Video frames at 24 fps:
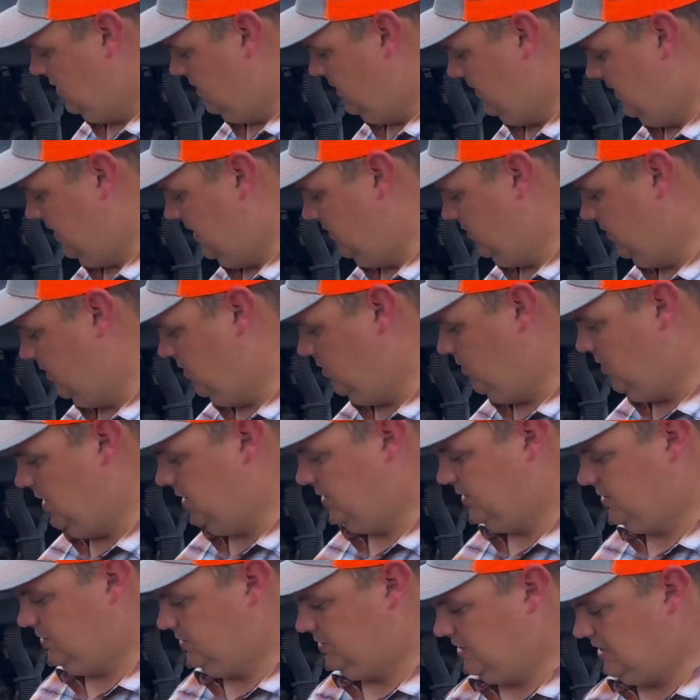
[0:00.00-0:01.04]
Then we
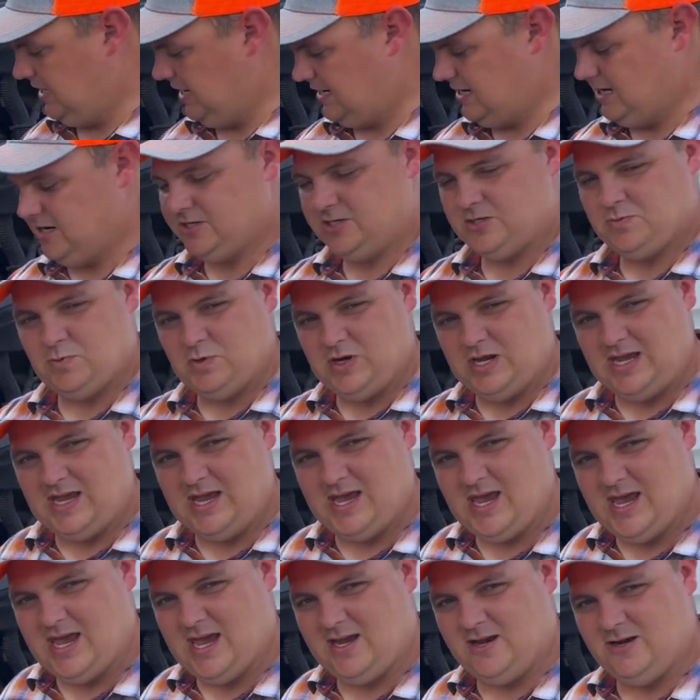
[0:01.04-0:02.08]
want to check our spring
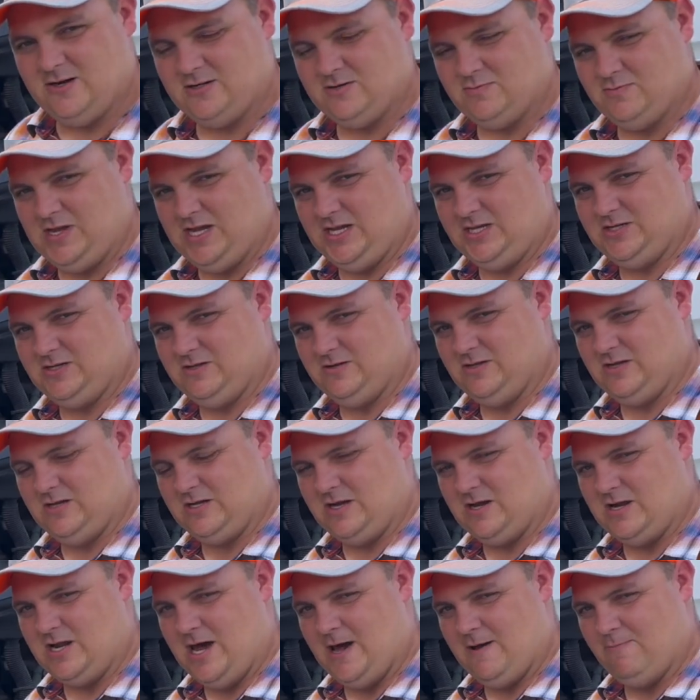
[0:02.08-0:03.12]
hangers. Make sure that
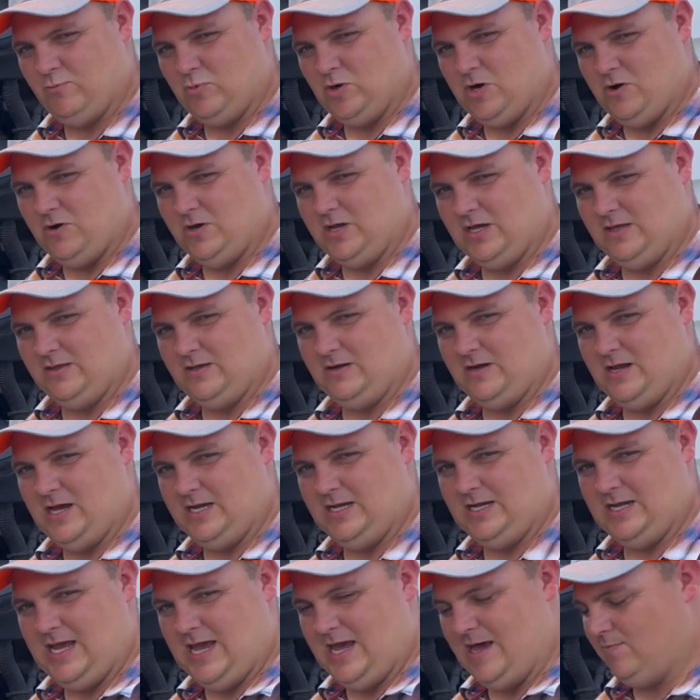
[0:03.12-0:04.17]
they're not broken, they're
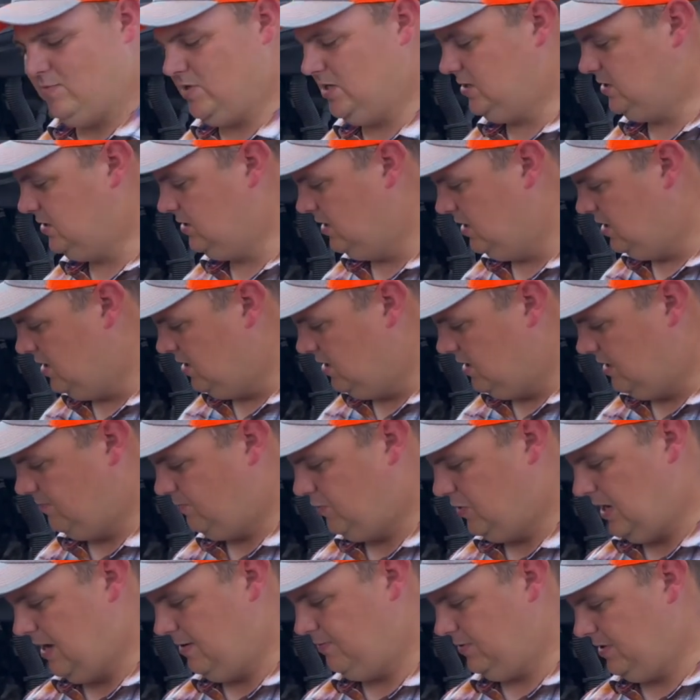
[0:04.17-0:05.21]
not damaged. They're
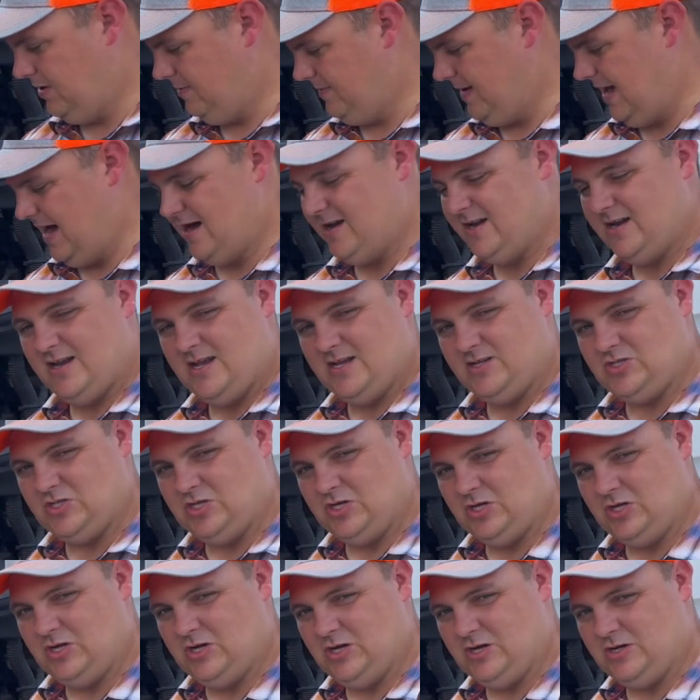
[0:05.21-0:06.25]
properly mounted and
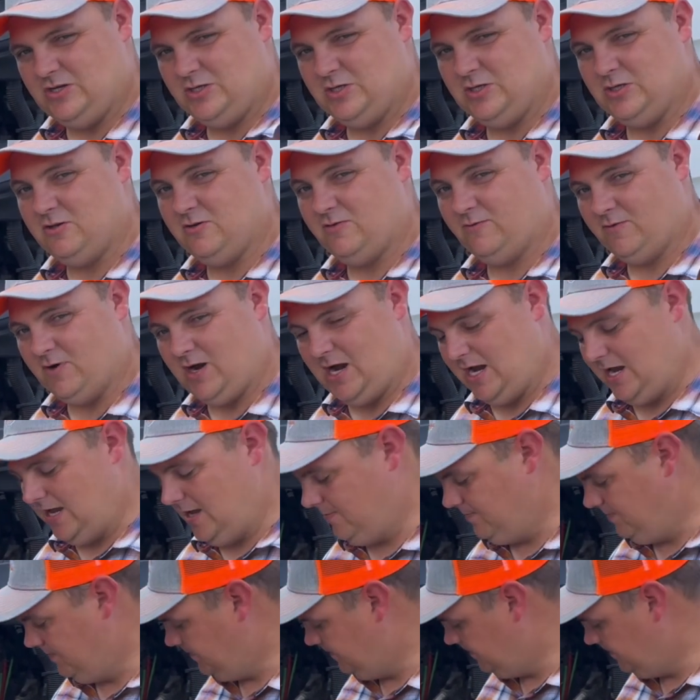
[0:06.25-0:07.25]
secured to the frame.